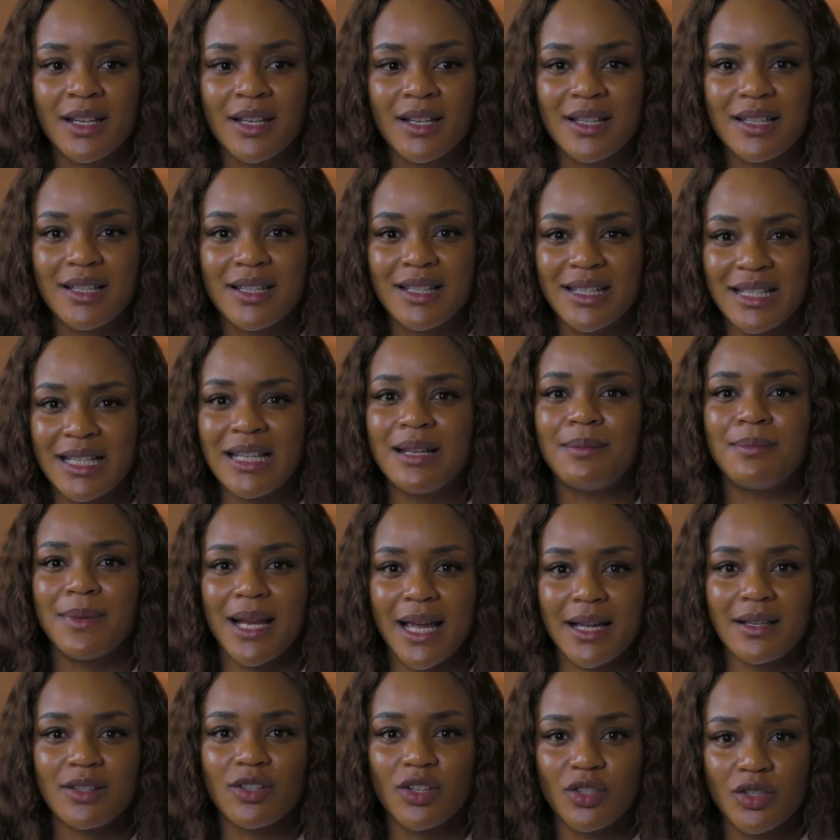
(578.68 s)
seem
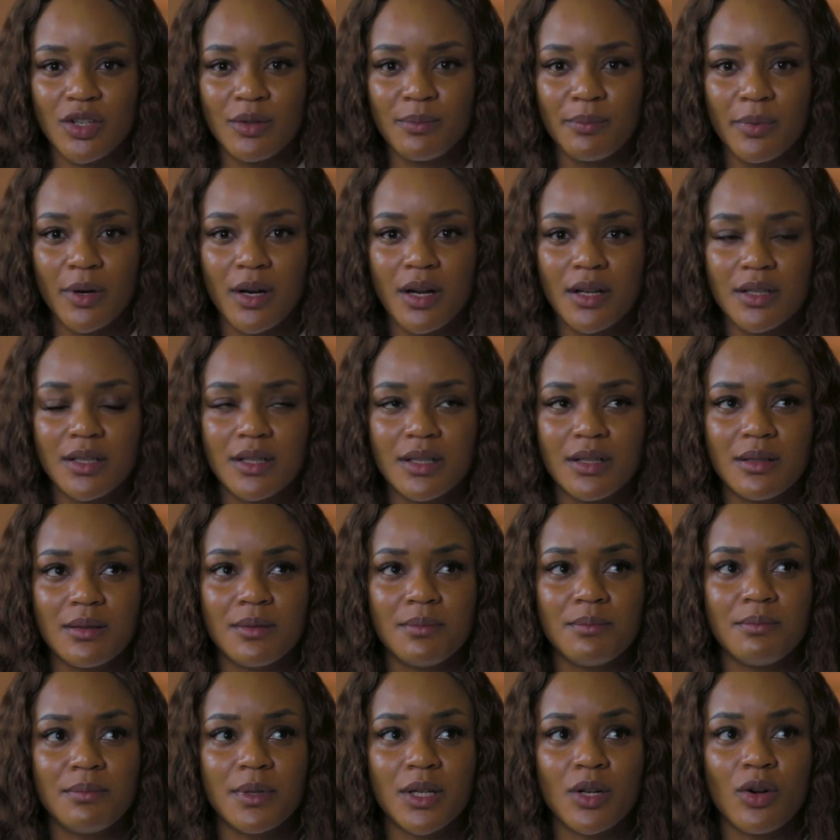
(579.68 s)
like such a burden
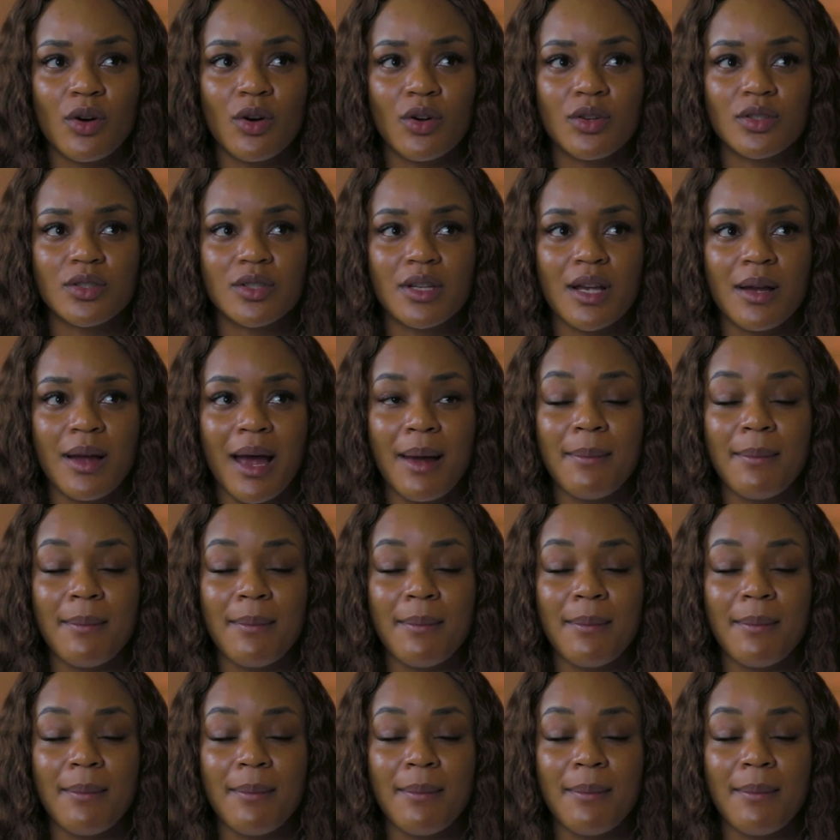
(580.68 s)
because,